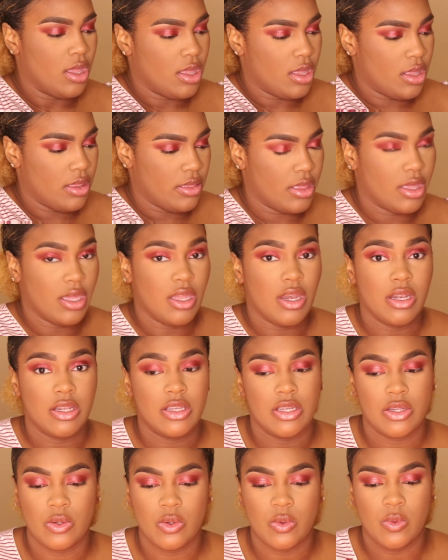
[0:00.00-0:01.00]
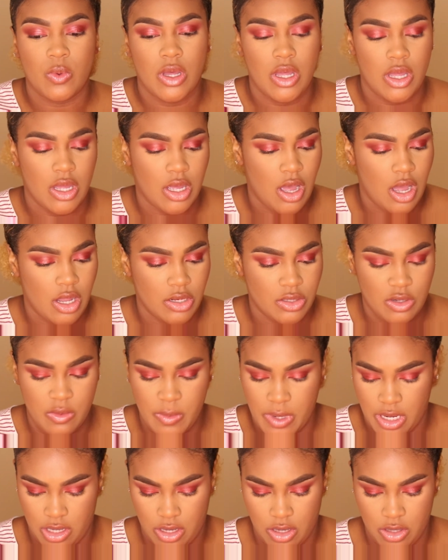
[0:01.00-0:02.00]
And then to contour
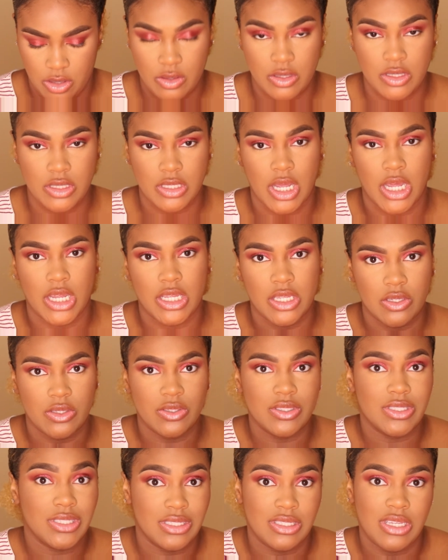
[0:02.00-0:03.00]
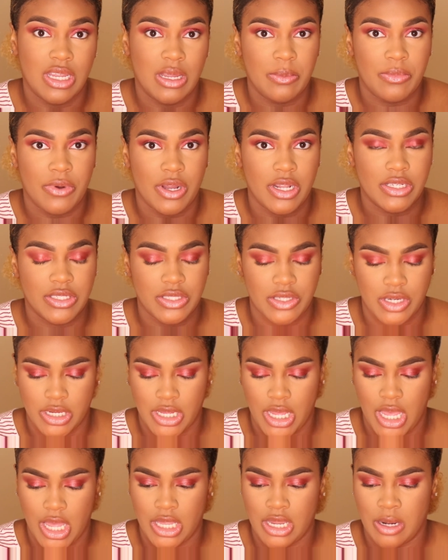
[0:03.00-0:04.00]
my nose, I use the same bronzer
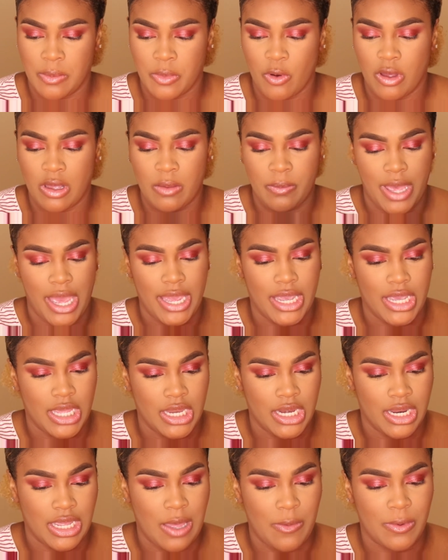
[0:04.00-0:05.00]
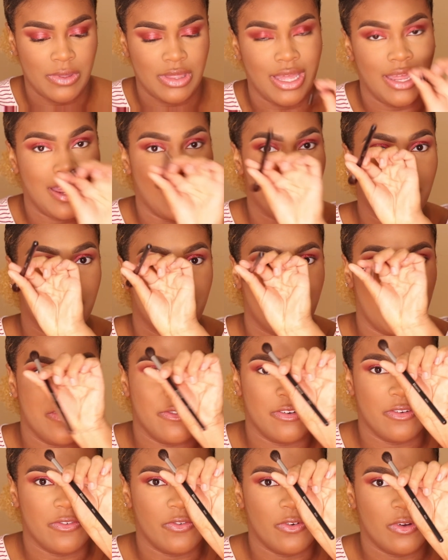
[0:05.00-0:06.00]
again. I'm going back in again with that
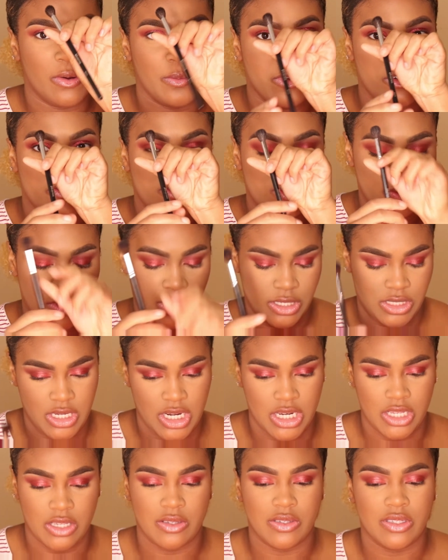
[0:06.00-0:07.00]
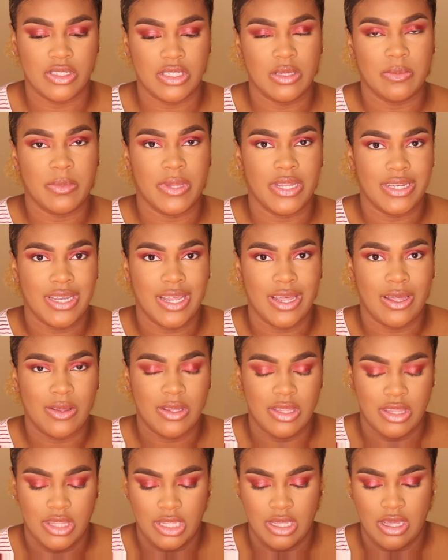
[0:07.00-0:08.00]
M504 Morphe brush that I used to blend out
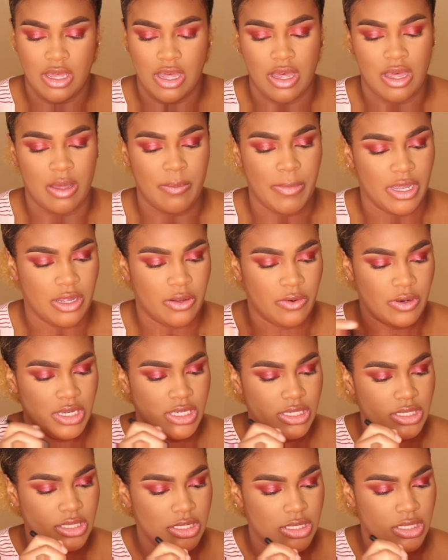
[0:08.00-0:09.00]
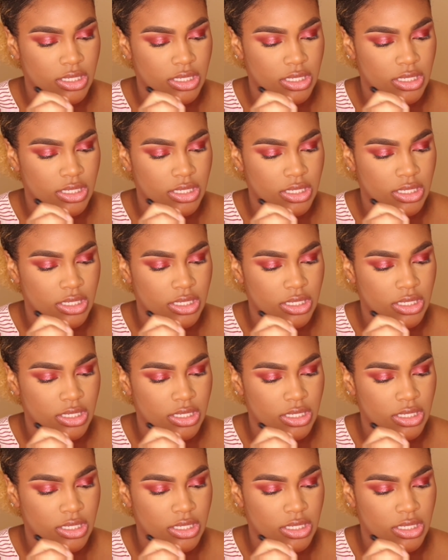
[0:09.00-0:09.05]
my crease.